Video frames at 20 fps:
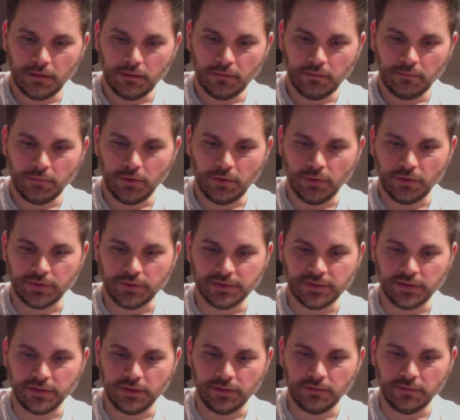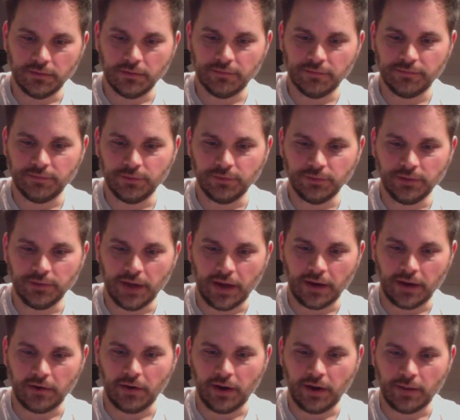you know, there's the, the food
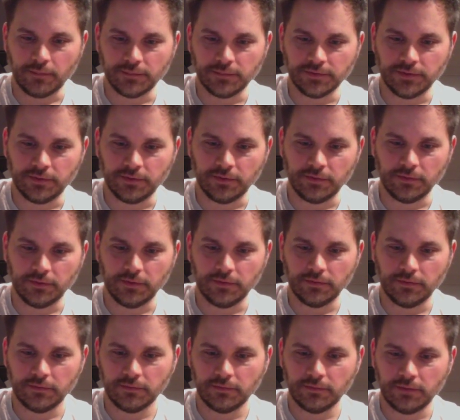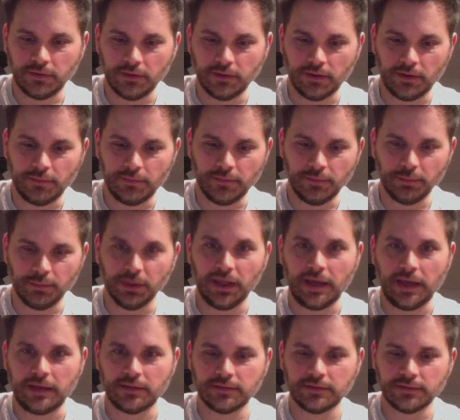diagrams and the, the, the, uh, the
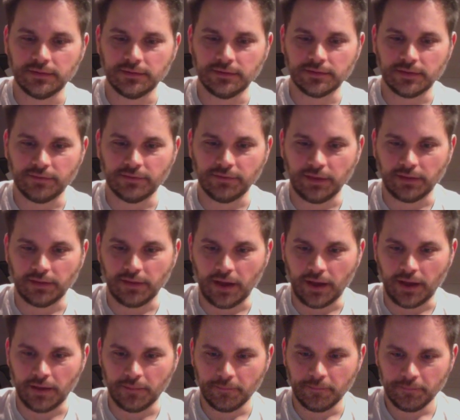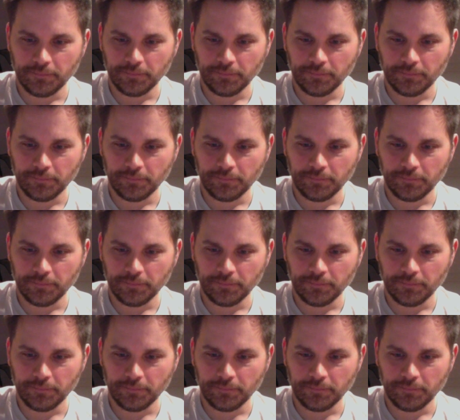plates and stuff like that.